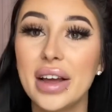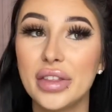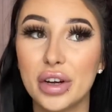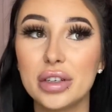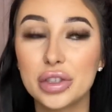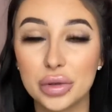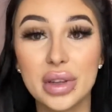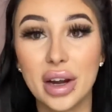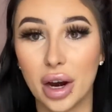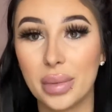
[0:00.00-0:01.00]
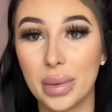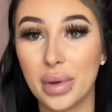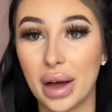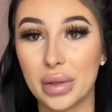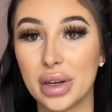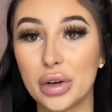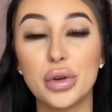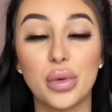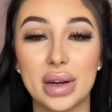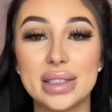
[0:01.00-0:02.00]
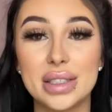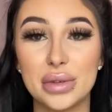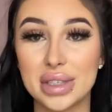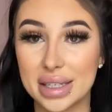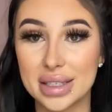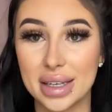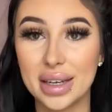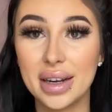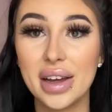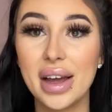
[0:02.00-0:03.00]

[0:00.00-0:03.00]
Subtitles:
There truly are people out there who want to see you succeed,